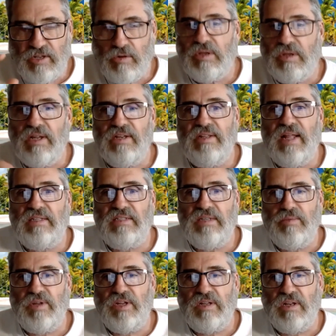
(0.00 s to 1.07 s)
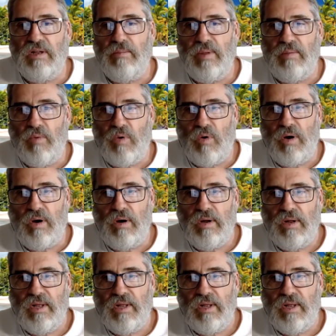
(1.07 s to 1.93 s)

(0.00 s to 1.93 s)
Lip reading: look into that subject a little bit more